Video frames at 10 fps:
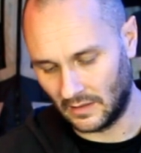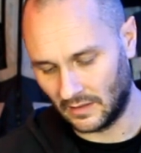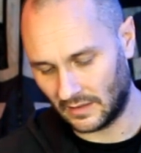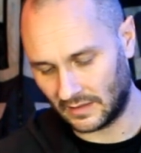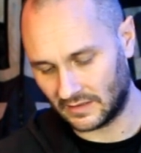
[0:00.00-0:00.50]

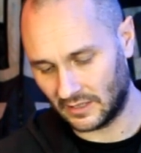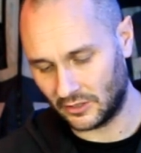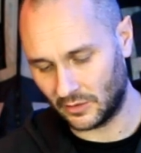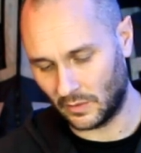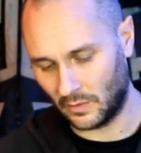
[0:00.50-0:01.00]
that
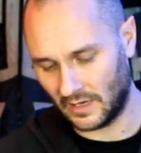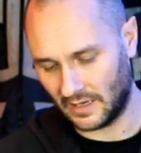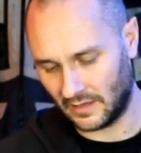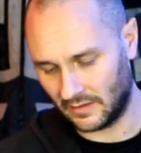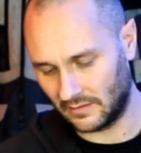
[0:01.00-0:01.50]
tissue away,
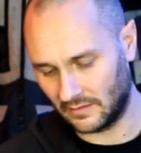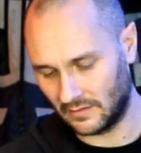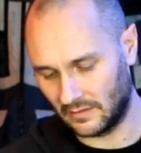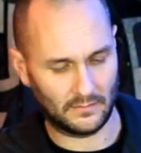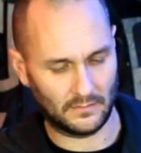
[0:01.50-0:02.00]

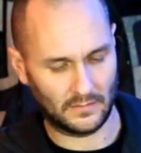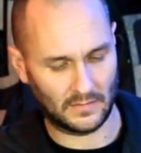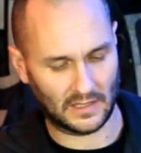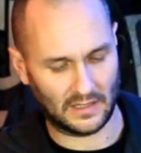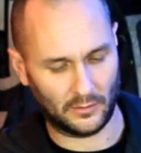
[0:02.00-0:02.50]

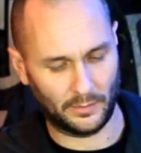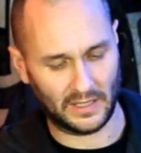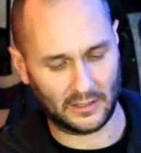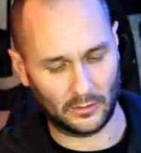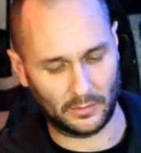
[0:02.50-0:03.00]
and it'll
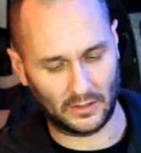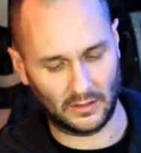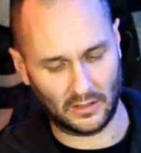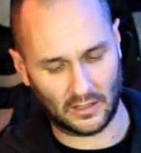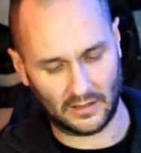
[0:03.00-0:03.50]
pick up a
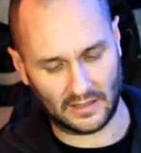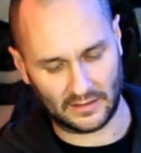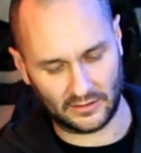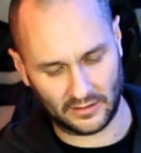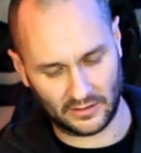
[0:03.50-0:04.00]
lot of
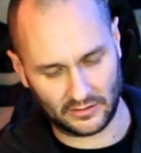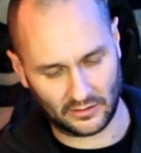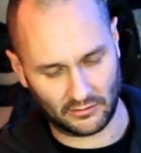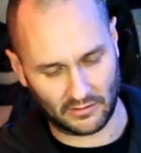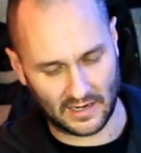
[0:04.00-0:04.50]
that dirt and
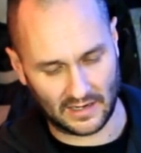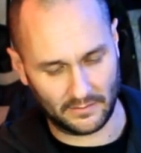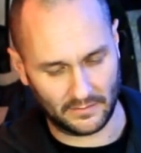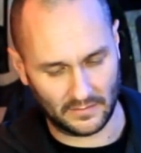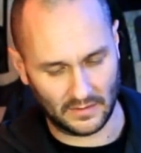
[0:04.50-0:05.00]
grime
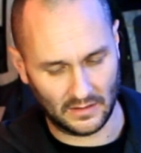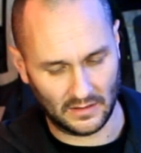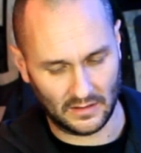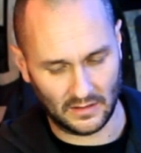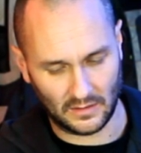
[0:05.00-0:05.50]

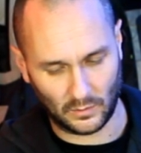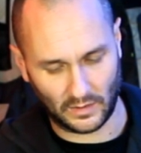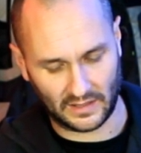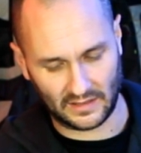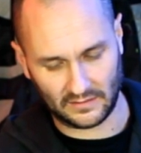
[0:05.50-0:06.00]

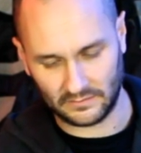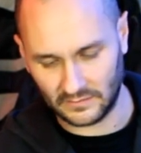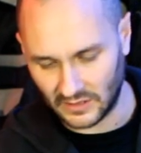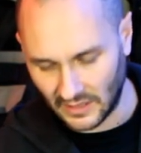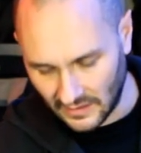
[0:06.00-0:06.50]
with it.
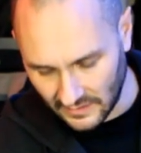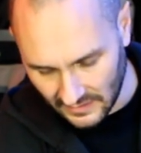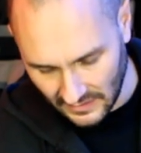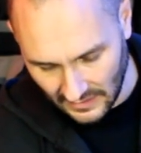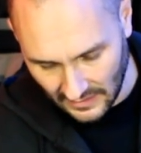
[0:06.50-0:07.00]
So you can
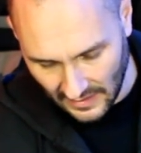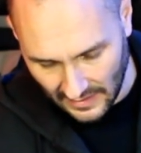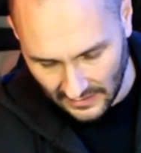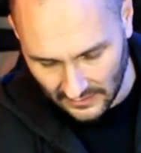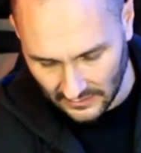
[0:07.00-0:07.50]
see
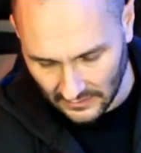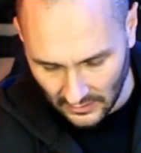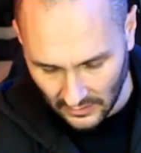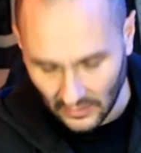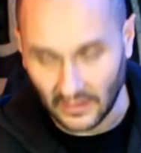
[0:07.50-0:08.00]
there,
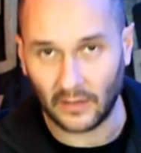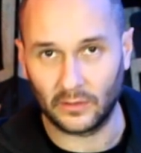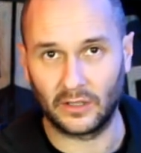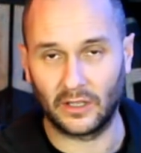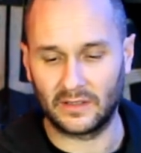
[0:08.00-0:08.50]
look how
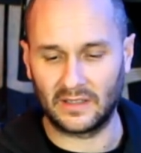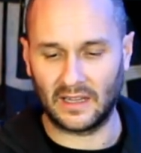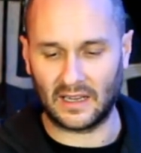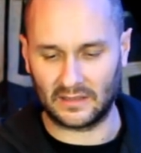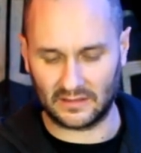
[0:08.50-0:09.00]
dirty
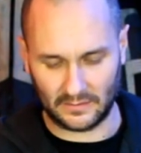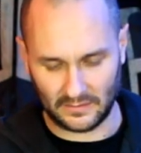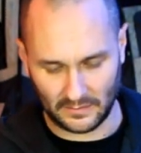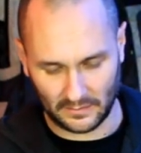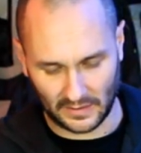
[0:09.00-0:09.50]
that
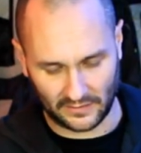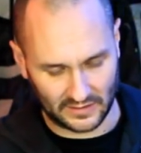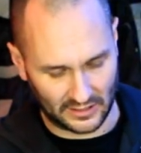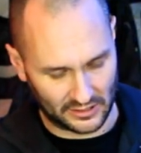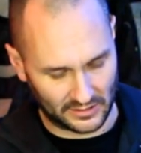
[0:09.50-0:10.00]
bit of
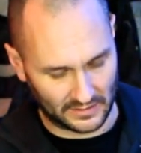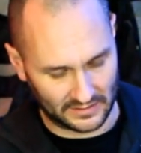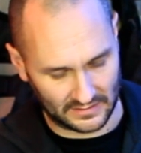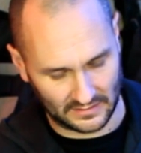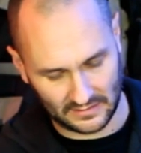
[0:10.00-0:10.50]
tissue
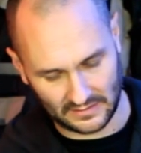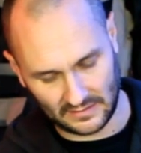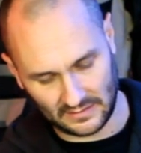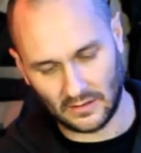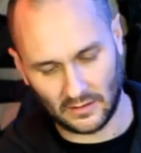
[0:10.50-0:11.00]
is.
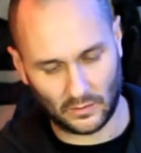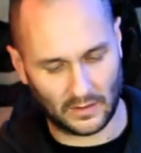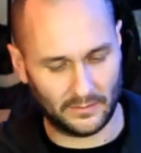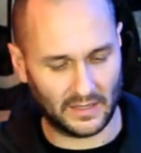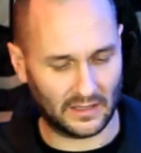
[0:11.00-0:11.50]
What
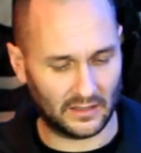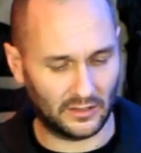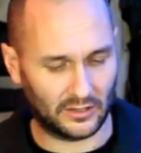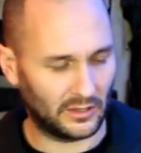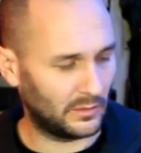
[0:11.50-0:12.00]
I'm then going
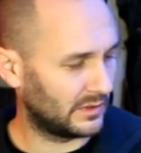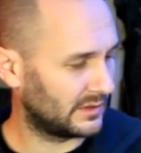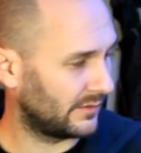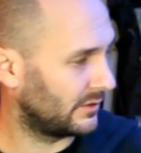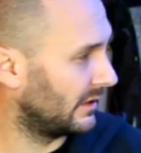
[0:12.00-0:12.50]
to do once
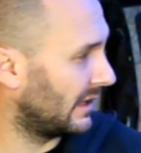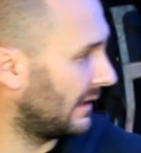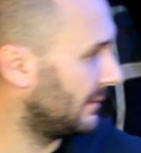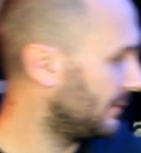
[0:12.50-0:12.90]
I've done that,